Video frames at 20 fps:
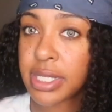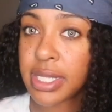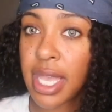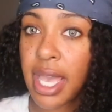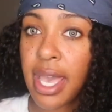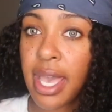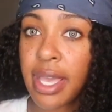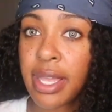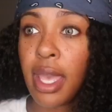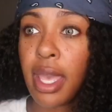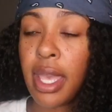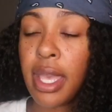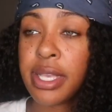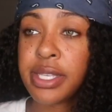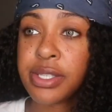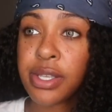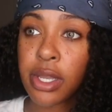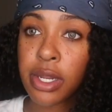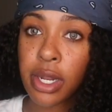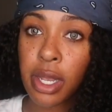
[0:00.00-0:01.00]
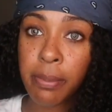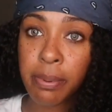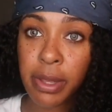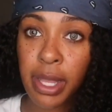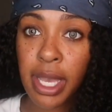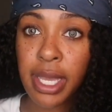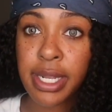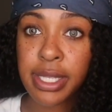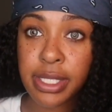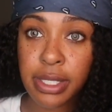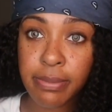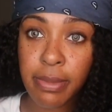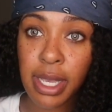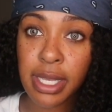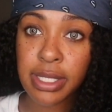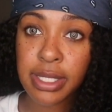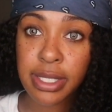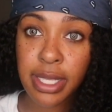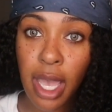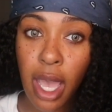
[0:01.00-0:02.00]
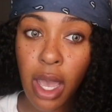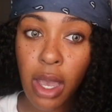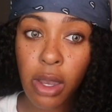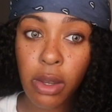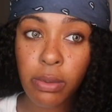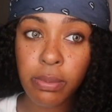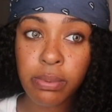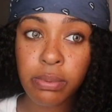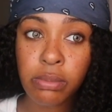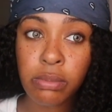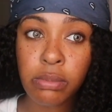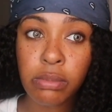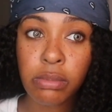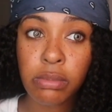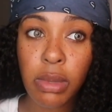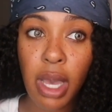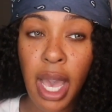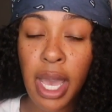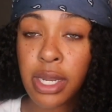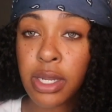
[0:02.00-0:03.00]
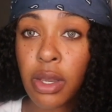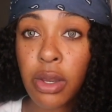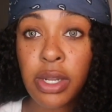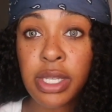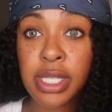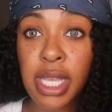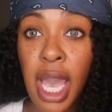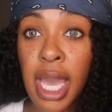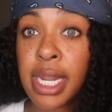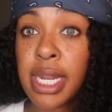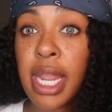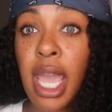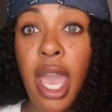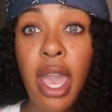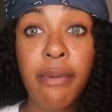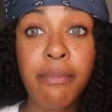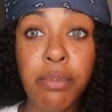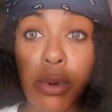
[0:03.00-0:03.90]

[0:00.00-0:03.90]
and started applying it to my scalp, I noticed I didn't have,